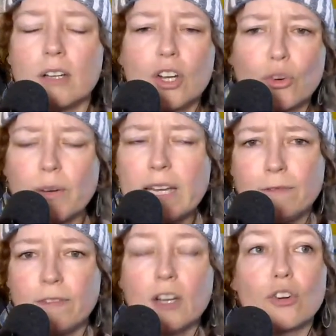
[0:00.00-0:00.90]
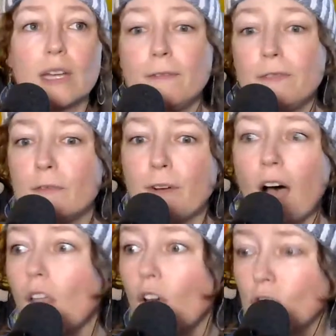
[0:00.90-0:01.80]
grief
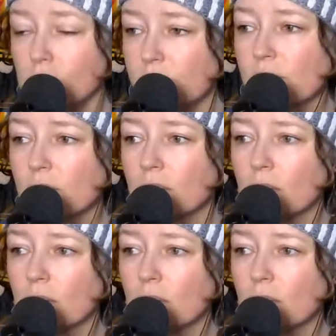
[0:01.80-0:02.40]
follows.